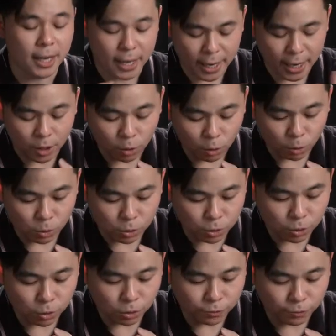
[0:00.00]
and
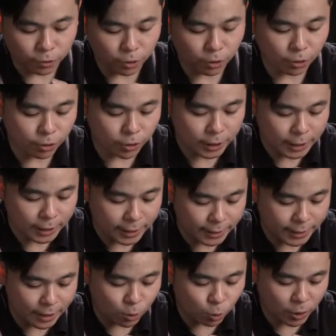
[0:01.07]
also for
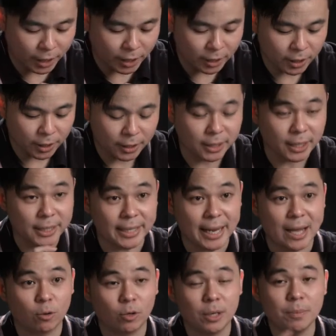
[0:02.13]
this one, the
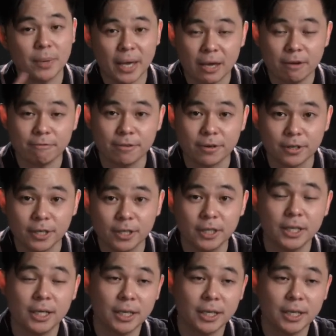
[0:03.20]
diagram, afferent,